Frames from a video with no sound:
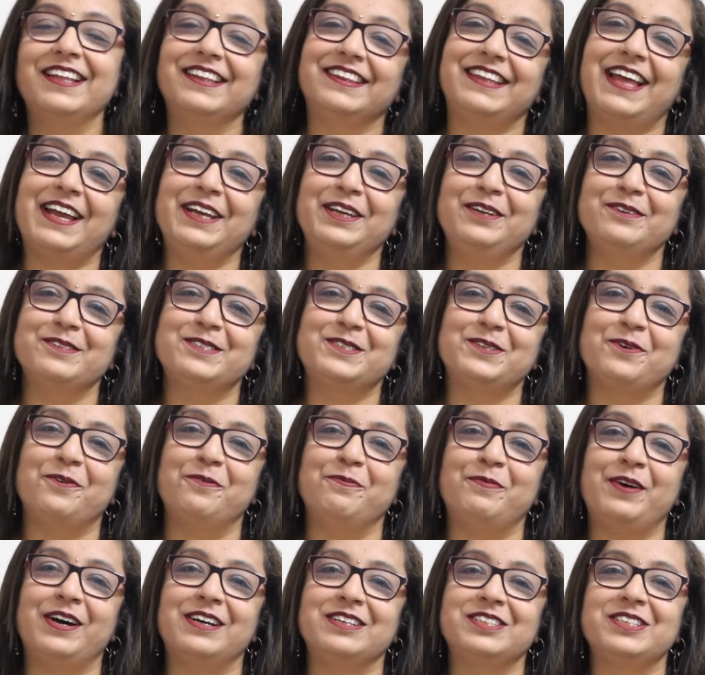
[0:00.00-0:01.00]
Thank you
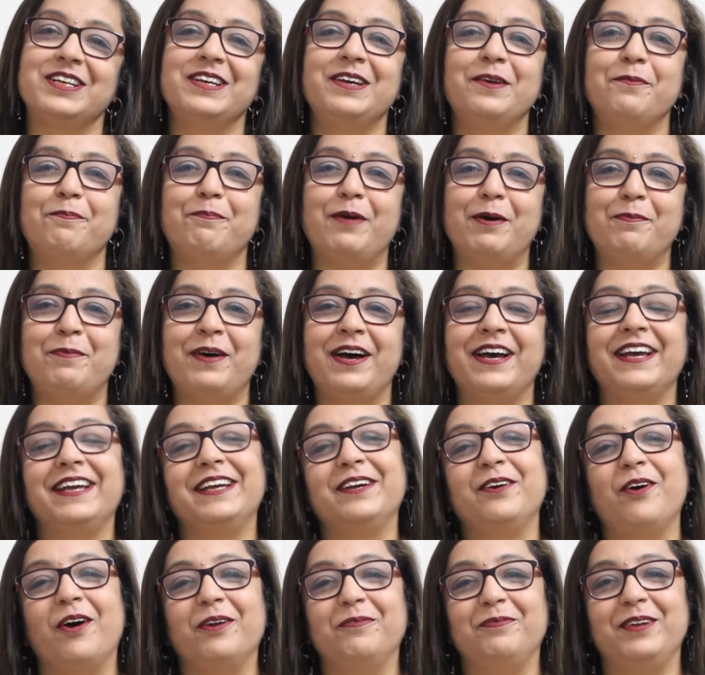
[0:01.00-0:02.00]
so much. Bye
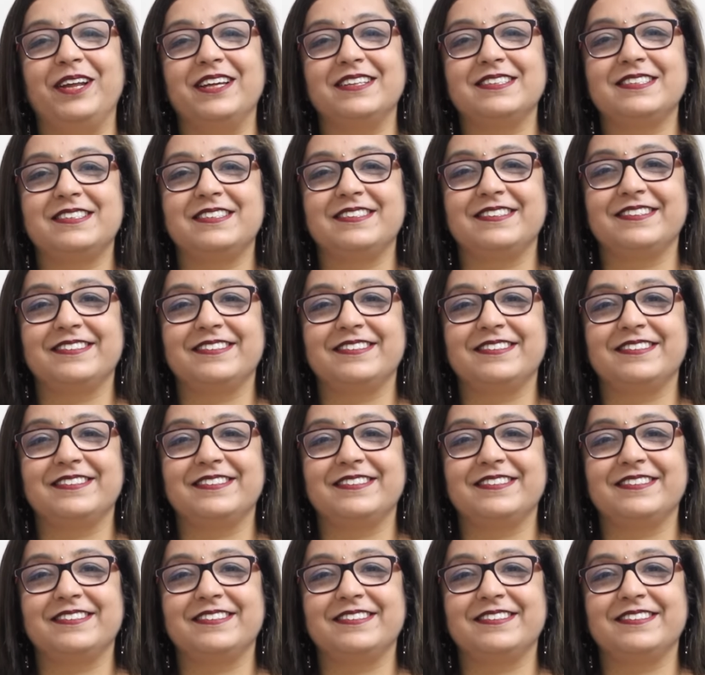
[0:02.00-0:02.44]
bye. God bless.